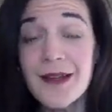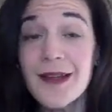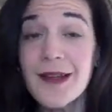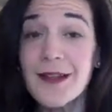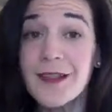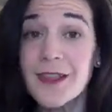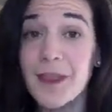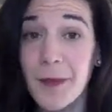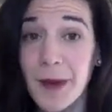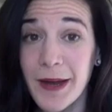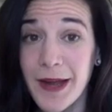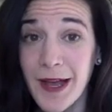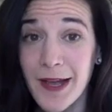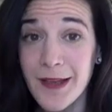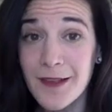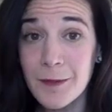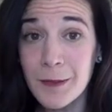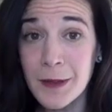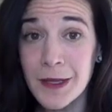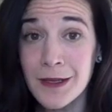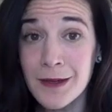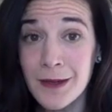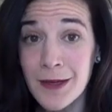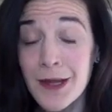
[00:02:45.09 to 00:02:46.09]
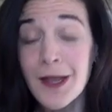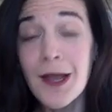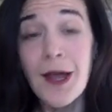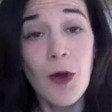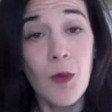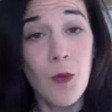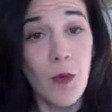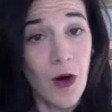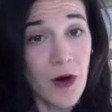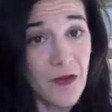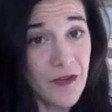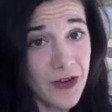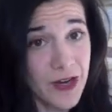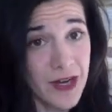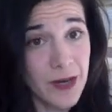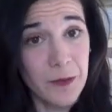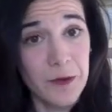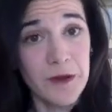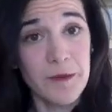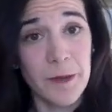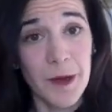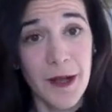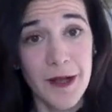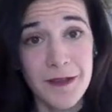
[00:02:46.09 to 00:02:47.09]
To my husband, while very
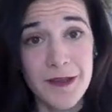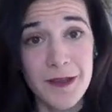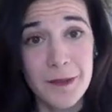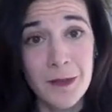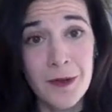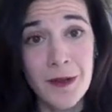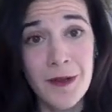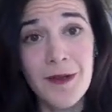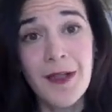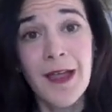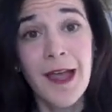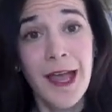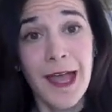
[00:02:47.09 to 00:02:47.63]
responsible